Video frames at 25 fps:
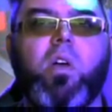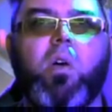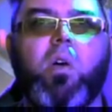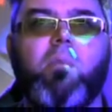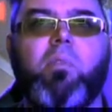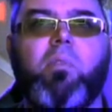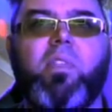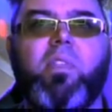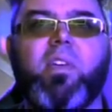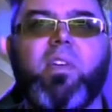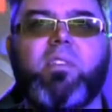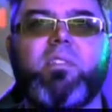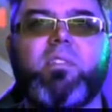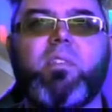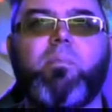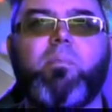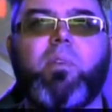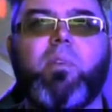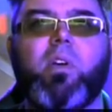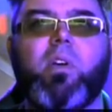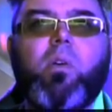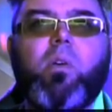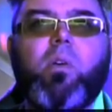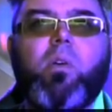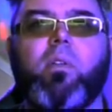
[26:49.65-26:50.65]
But this is the
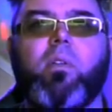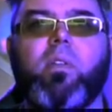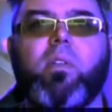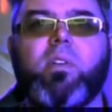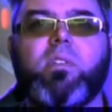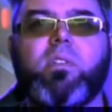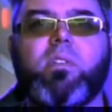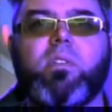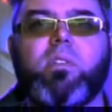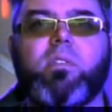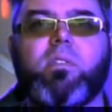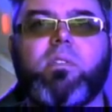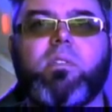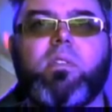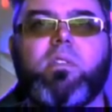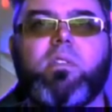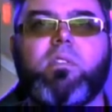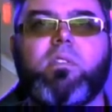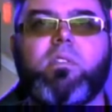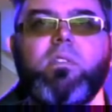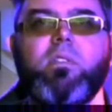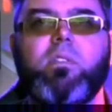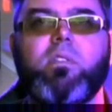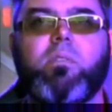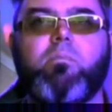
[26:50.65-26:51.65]
big one. This is
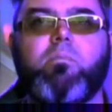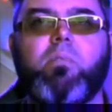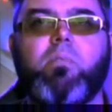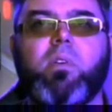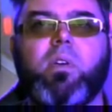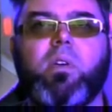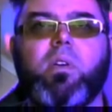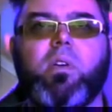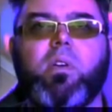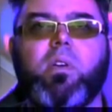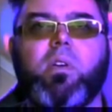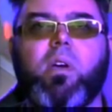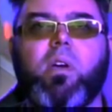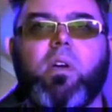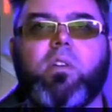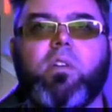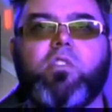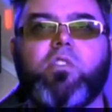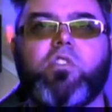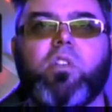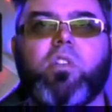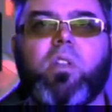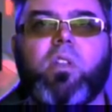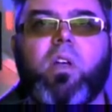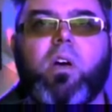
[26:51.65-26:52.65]
the big
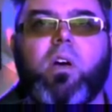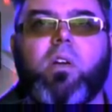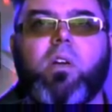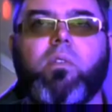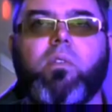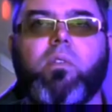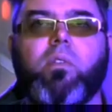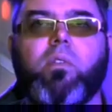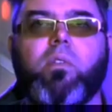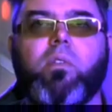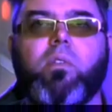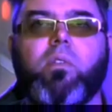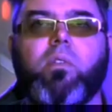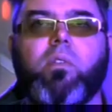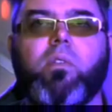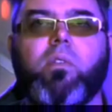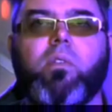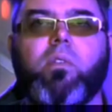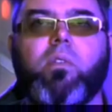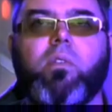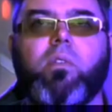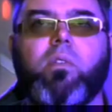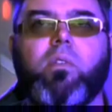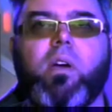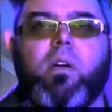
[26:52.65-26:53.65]
enchilada right here. This
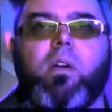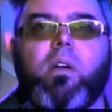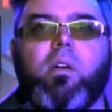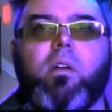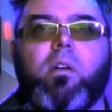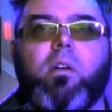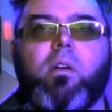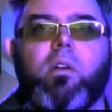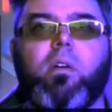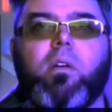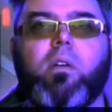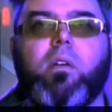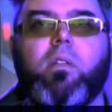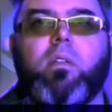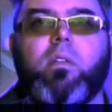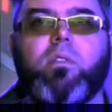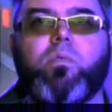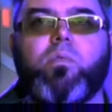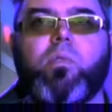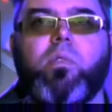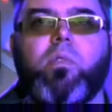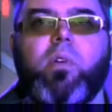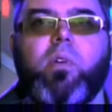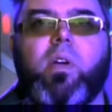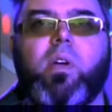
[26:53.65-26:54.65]
guy, this
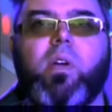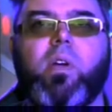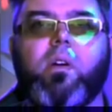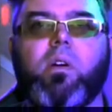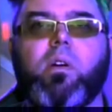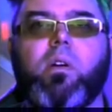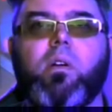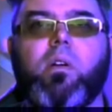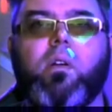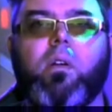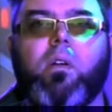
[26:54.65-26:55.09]
one right here.